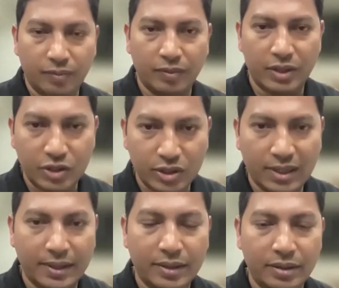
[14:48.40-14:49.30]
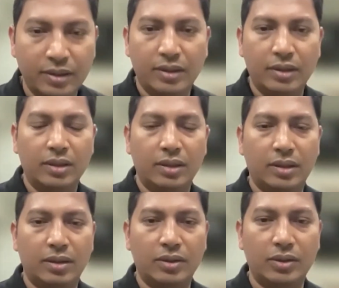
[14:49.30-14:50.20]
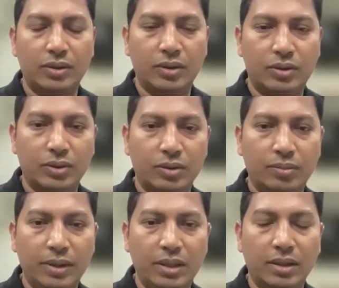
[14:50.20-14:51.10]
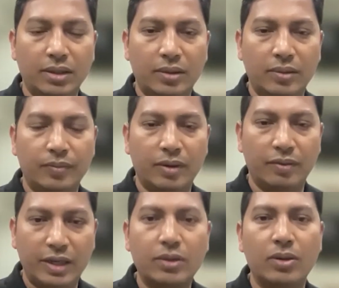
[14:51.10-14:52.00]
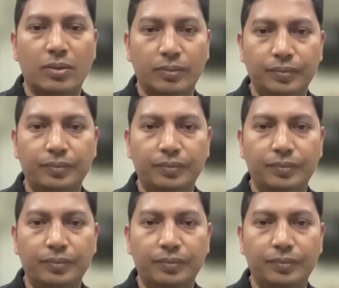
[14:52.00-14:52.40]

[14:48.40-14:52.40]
rich diet should be the way to go.